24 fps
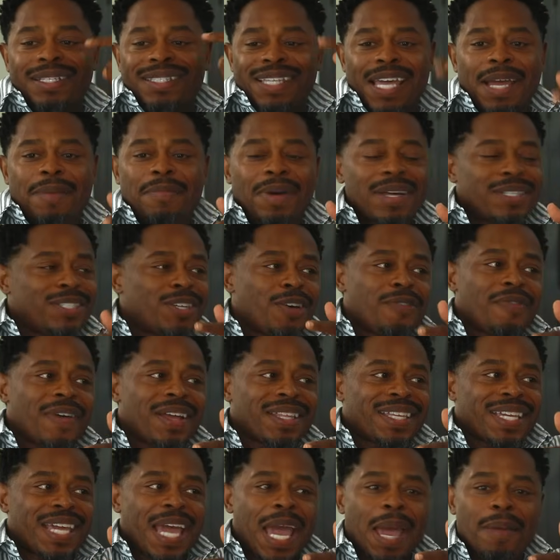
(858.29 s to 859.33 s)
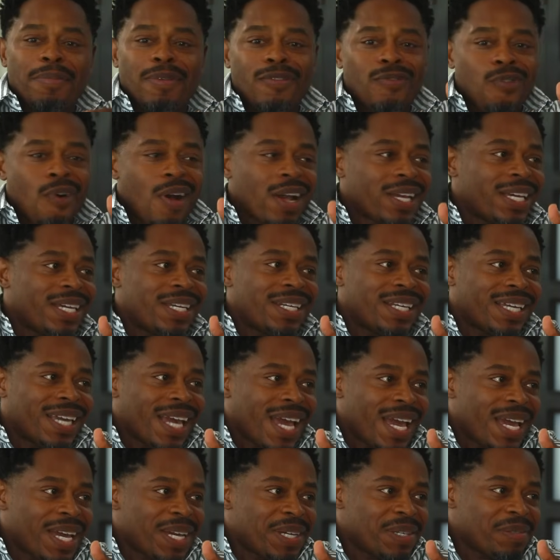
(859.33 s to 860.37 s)
take myself out the game before I get in the
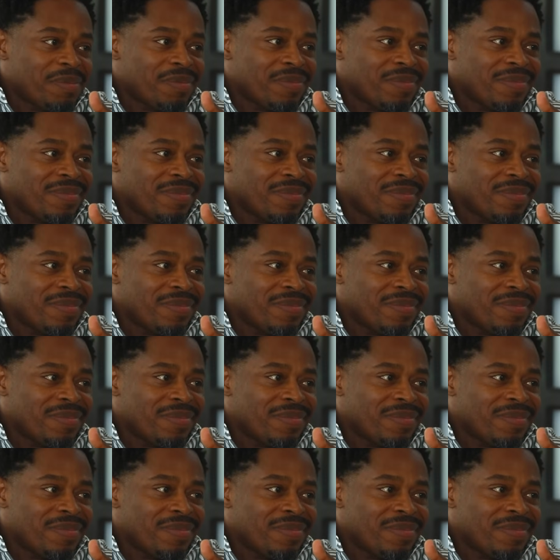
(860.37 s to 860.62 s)
game.